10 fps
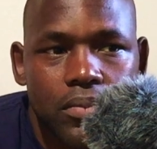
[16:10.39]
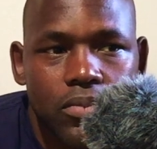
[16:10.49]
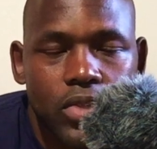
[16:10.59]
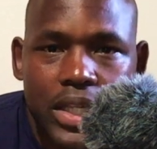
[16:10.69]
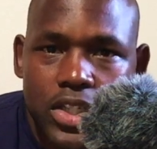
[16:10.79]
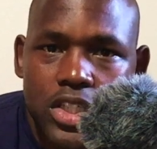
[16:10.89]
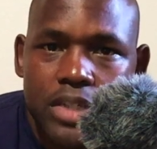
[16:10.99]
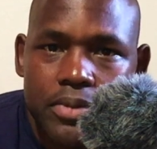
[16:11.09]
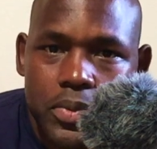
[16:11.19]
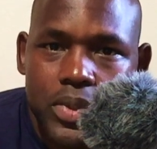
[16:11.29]

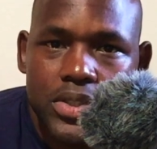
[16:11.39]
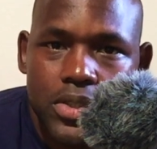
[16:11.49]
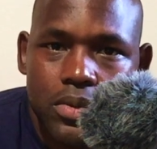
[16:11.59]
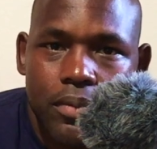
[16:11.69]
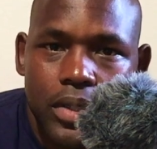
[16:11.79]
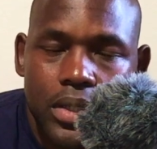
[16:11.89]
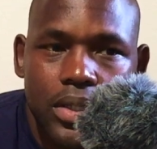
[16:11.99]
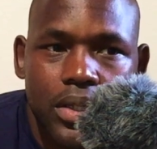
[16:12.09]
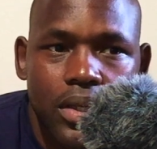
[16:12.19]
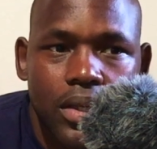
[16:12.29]
relationships between two women.
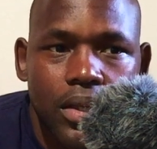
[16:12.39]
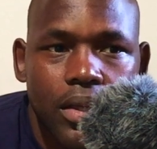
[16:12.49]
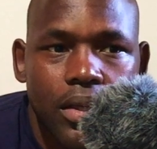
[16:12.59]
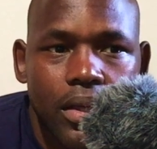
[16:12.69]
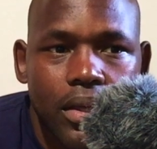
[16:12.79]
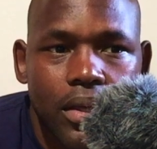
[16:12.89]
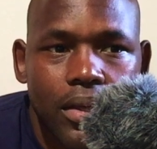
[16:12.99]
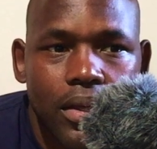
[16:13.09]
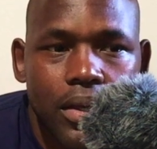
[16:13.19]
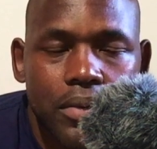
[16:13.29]

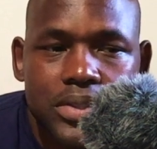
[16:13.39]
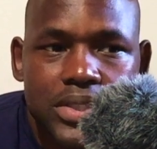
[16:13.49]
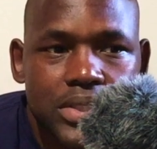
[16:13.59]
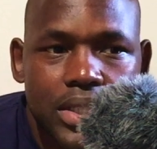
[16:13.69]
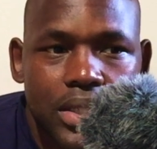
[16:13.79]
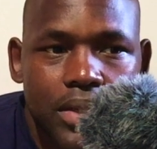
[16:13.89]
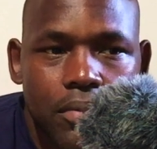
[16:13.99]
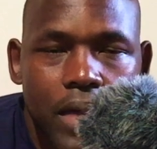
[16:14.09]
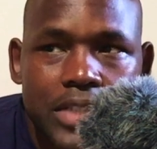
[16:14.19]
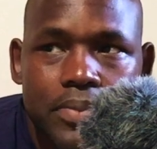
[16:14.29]
It was just, it
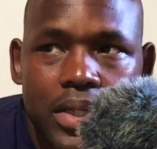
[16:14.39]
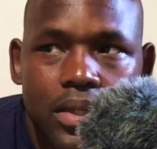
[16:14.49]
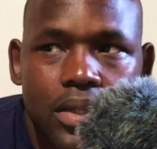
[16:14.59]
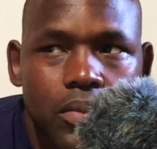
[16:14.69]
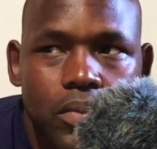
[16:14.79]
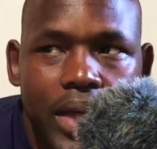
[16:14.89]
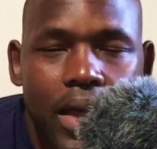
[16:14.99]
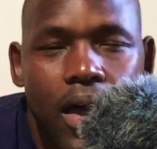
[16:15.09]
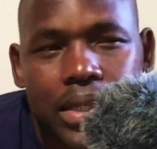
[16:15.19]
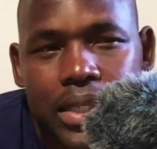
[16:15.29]
reminds me in a way
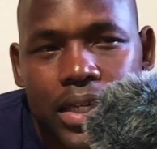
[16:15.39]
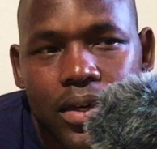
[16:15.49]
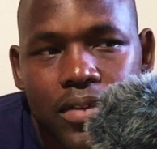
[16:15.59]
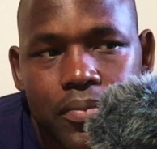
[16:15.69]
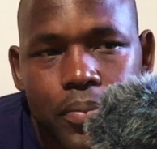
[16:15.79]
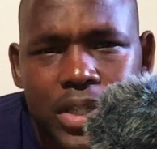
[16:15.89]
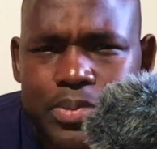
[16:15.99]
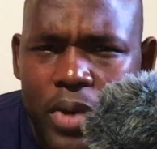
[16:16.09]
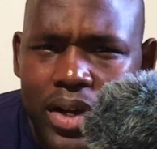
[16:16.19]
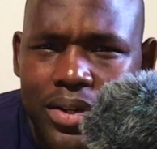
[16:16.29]
oddly of
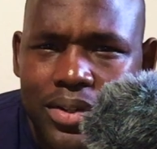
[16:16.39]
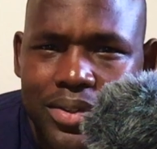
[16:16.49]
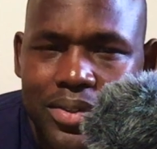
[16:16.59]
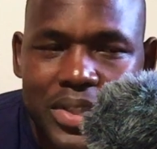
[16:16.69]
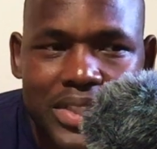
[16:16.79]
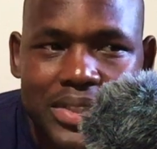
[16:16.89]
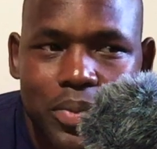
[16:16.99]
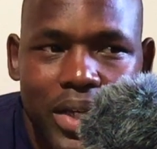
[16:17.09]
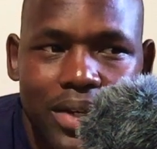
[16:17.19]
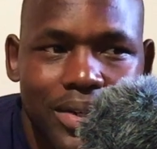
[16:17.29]
Booksmart, which is a
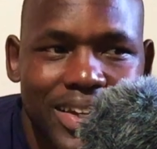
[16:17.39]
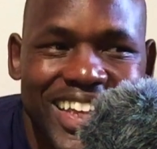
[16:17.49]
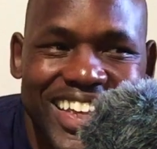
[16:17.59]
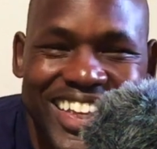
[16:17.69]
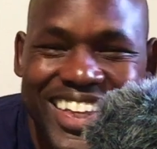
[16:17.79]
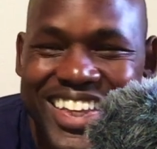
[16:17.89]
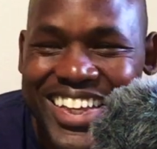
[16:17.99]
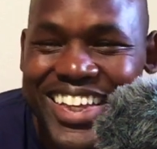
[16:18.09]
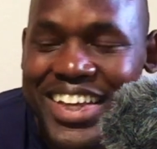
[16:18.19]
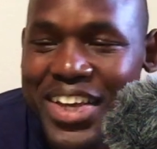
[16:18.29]
weird,
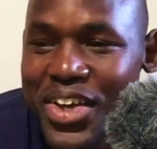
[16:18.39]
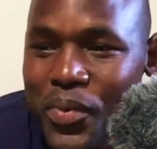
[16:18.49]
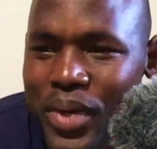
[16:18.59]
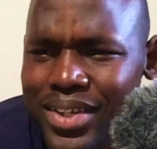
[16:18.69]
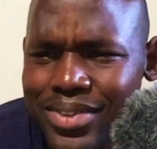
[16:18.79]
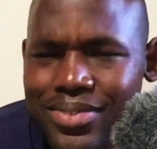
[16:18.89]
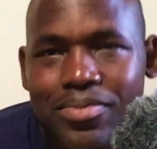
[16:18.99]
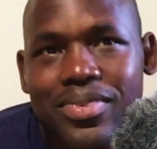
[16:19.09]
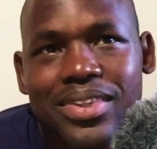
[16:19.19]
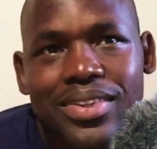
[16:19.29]
weird
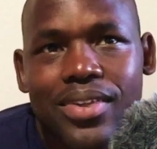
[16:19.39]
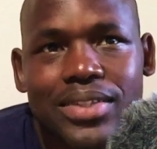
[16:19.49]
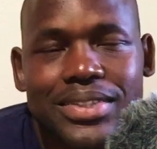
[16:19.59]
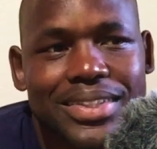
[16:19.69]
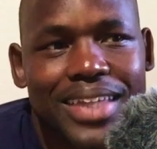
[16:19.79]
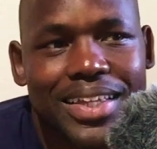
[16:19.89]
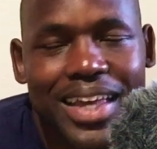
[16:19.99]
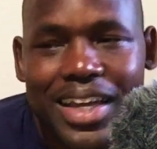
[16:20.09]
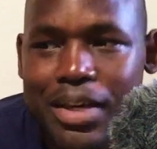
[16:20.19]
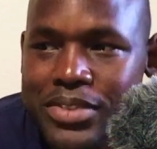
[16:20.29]
thought
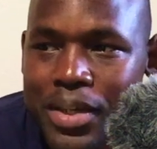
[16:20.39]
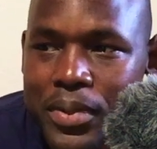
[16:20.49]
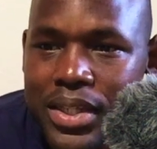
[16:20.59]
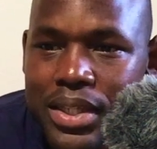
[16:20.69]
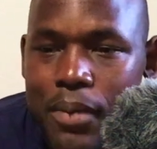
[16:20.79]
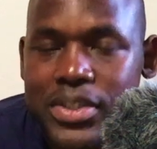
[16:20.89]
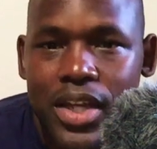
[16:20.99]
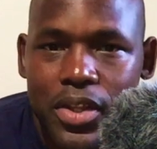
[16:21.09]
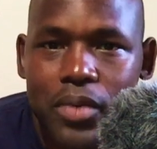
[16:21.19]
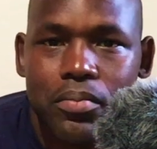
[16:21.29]
that comes up. But then that was
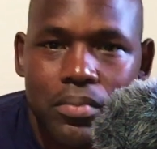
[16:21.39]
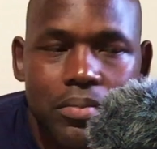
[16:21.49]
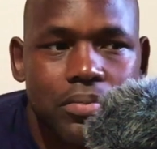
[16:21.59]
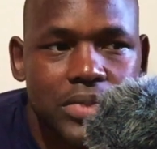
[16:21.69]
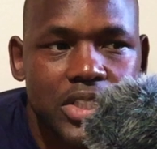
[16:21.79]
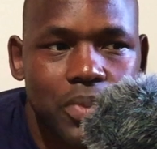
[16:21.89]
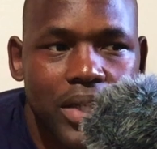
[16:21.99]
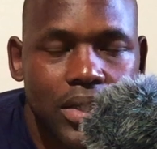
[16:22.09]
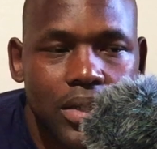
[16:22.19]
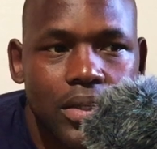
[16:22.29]
another
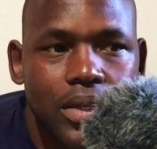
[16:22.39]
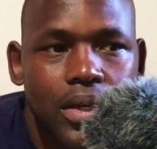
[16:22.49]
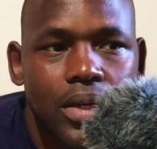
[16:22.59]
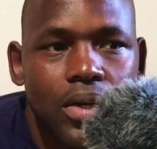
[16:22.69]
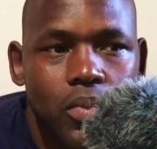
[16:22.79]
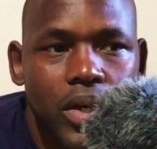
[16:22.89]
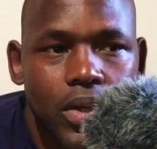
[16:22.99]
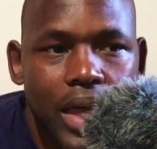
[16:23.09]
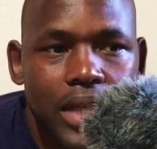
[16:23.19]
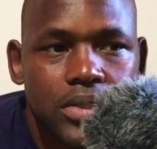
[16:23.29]
situation where
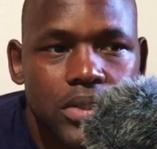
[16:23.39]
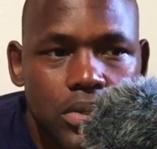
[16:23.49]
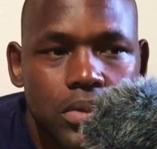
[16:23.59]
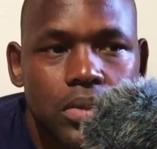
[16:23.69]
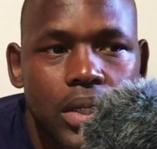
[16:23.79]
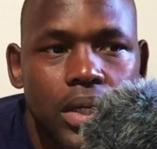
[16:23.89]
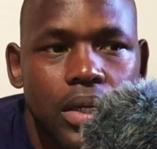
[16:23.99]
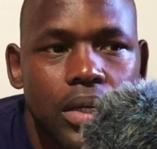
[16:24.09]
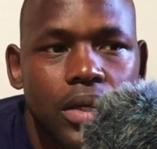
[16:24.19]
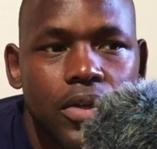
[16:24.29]
you had two
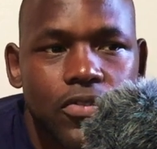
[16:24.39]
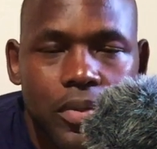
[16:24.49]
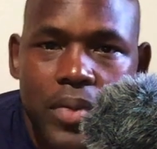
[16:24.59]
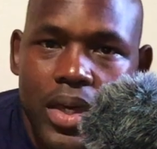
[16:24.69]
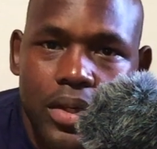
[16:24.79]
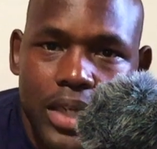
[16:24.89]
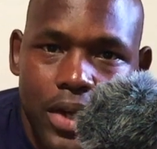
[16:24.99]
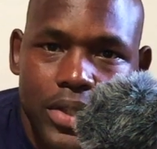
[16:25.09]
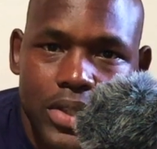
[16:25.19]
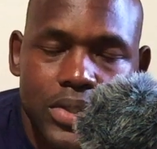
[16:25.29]
female
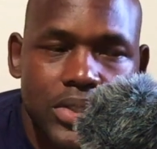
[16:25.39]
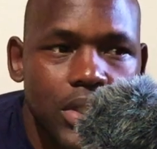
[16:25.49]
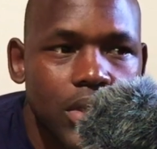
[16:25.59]
characters